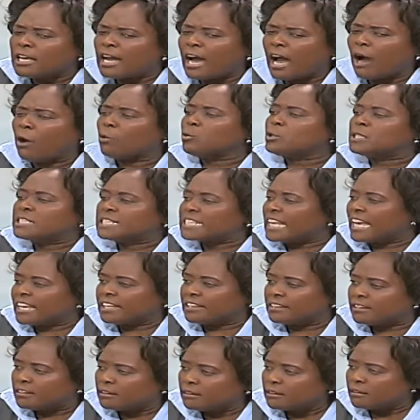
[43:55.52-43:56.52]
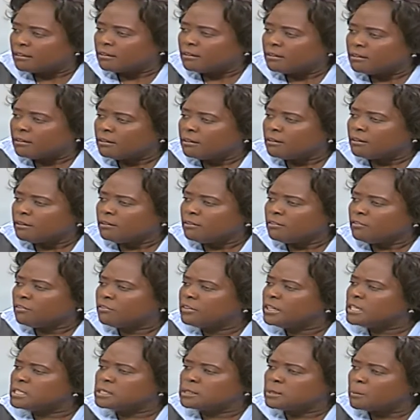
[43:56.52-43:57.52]
outside
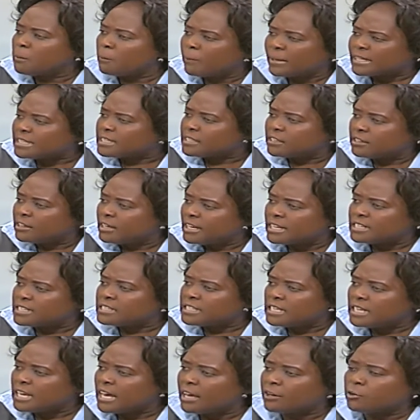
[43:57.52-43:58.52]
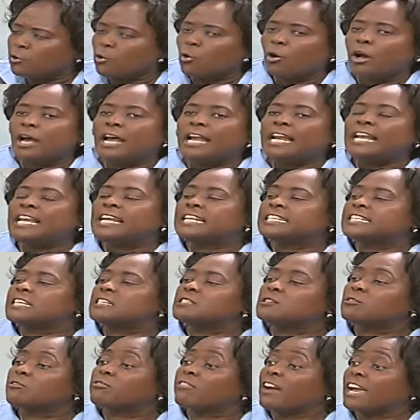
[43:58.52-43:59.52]
this particular scenario, let
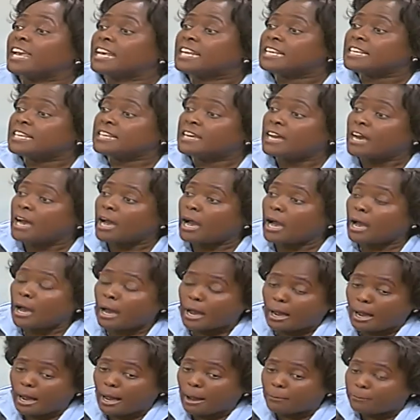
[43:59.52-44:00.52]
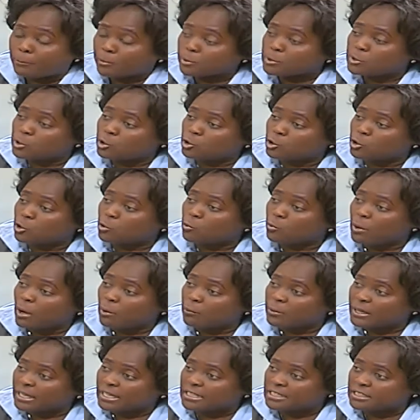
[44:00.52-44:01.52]
us find a position where
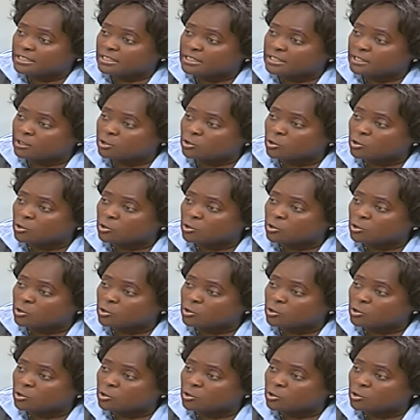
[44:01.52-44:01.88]
we can sit and